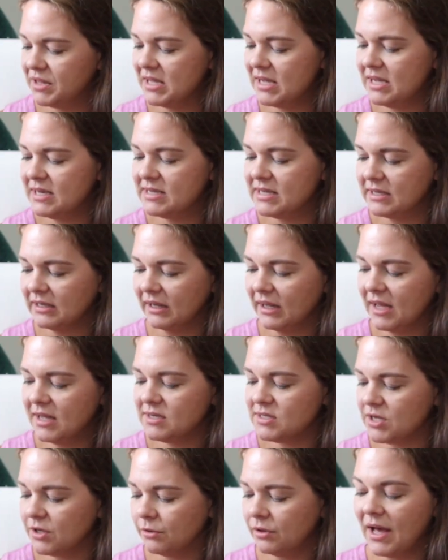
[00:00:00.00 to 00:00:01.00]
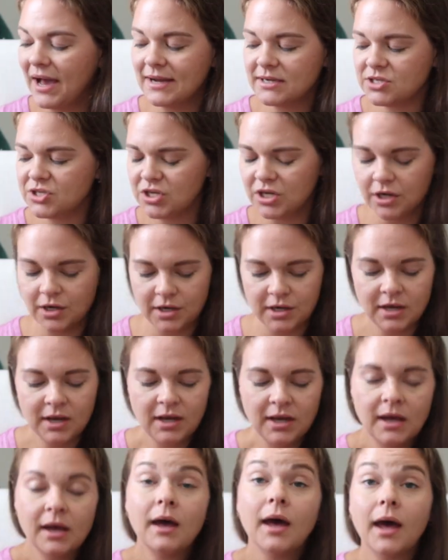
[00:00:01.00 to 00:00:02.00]
one that he didn't get to last year.
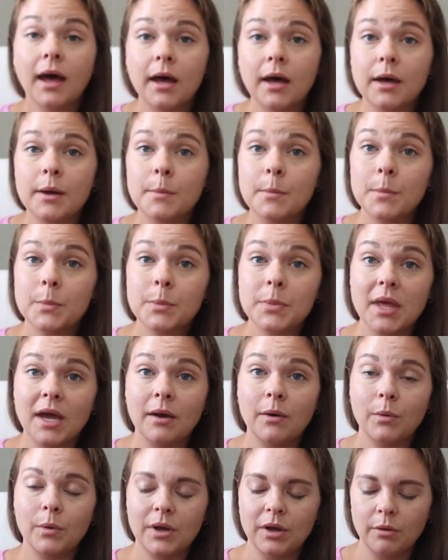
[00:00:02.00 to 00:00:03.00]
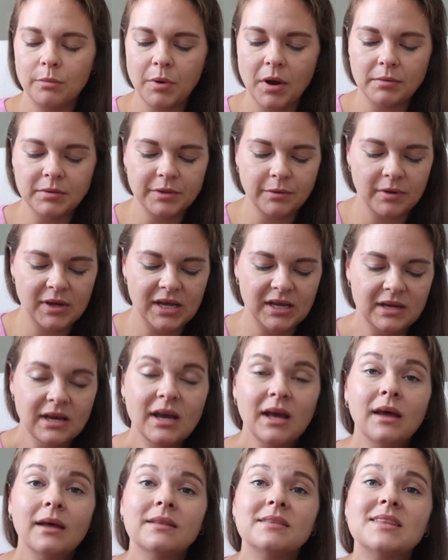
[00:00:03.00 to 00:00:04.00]
That he'll probably
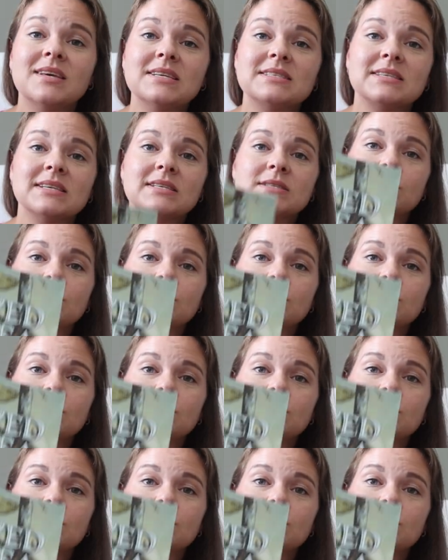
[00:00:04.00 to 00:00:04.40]
read. This